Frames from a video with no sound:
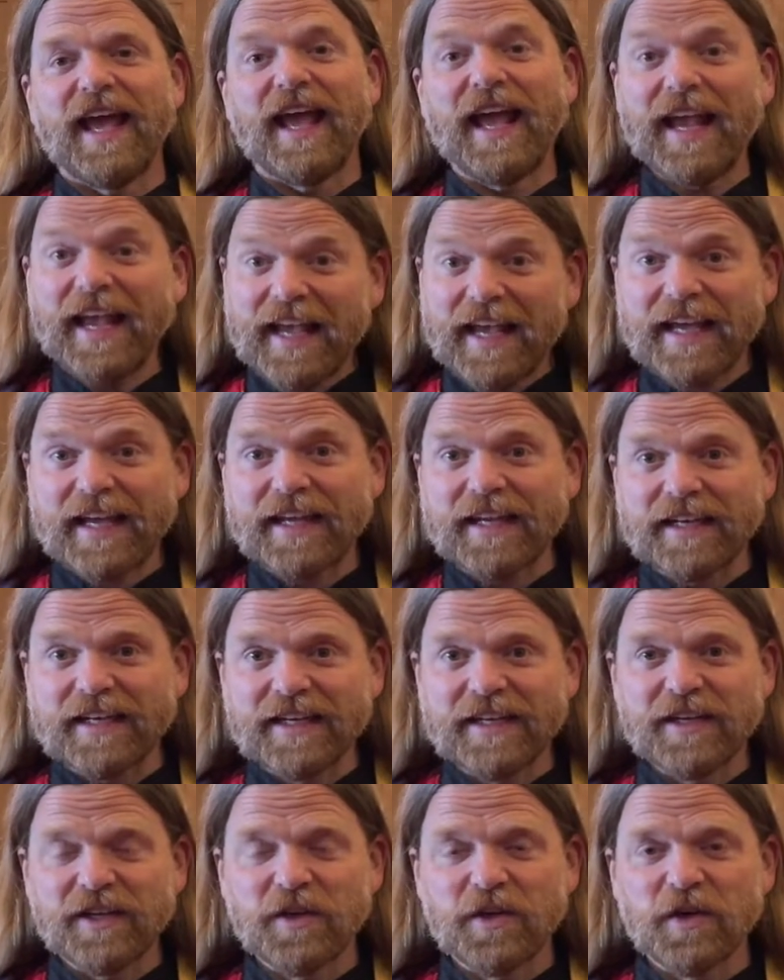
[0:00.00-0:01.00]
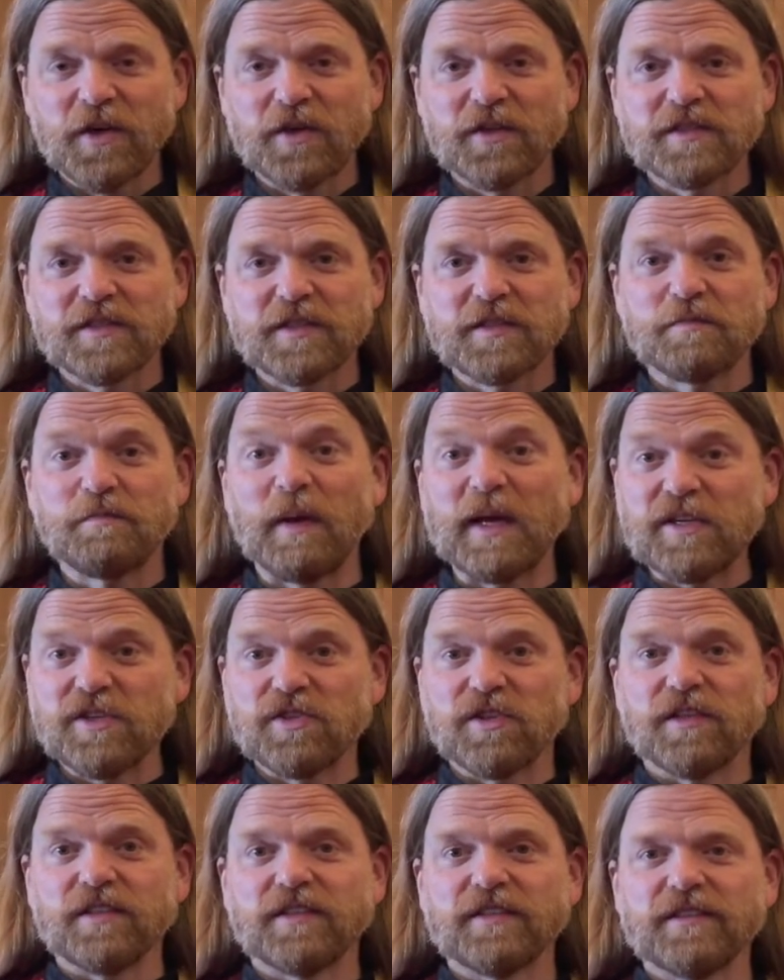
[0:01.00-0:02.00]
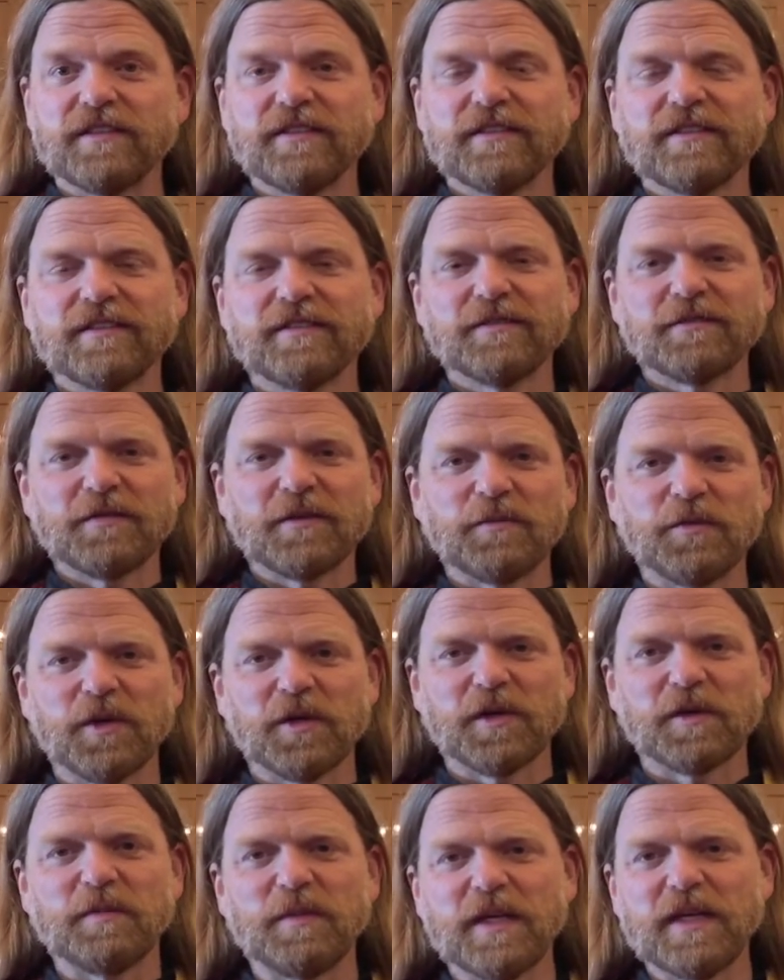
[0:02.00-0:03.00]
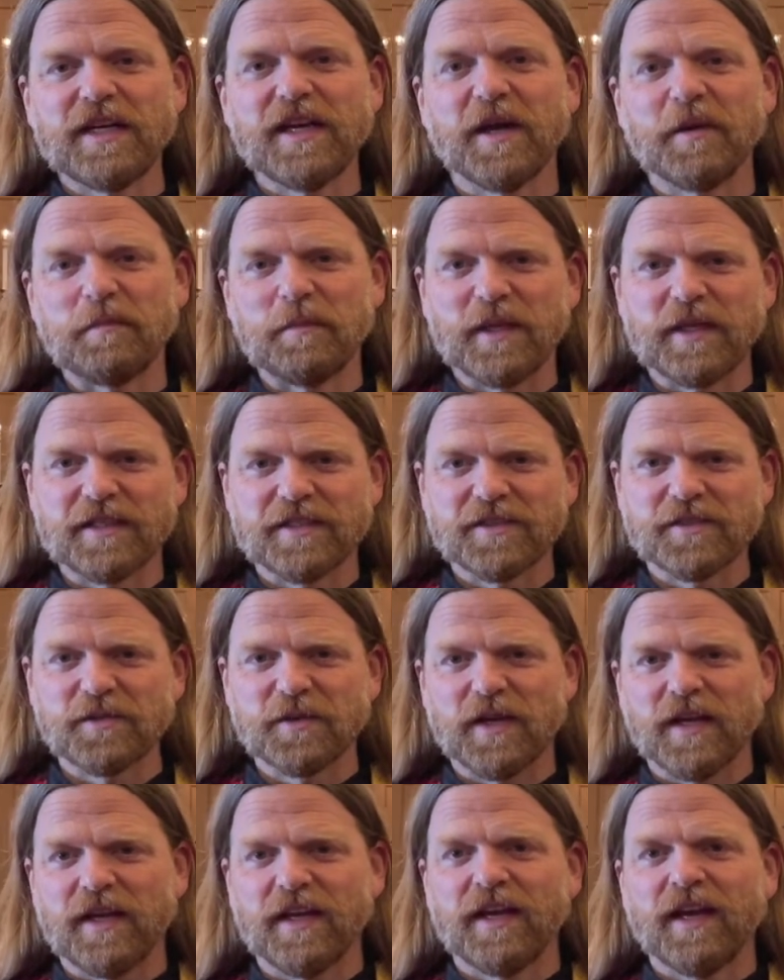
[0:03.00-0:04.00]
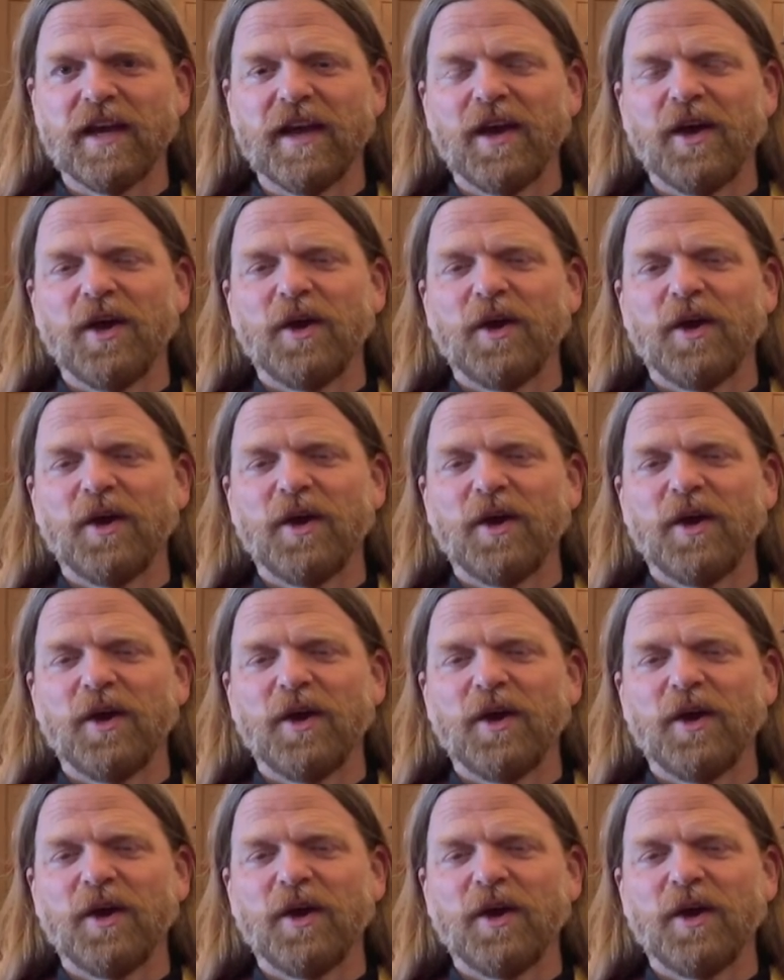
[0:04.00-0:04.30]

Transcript: And special from your Committee on Ministry,